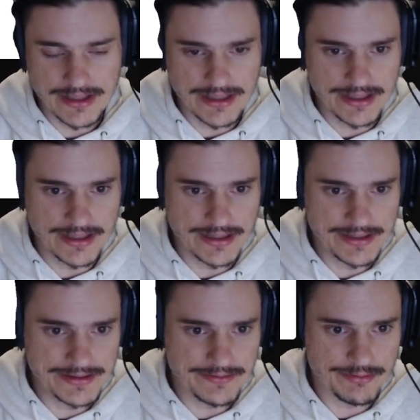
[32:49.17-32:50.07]

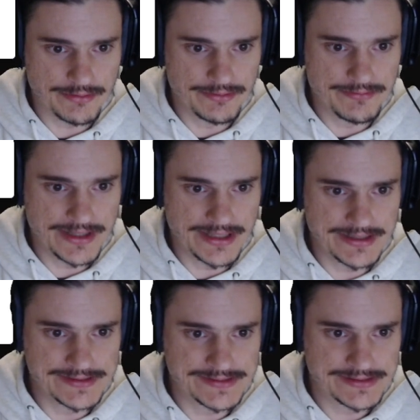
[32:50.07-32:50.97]
Another problem
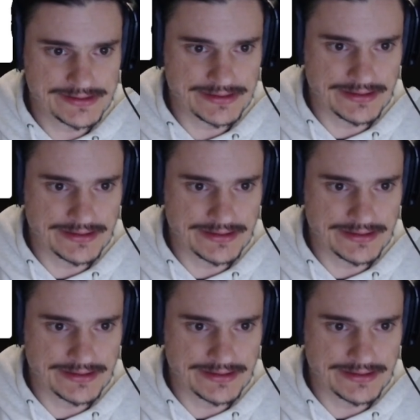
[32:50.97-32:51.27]
is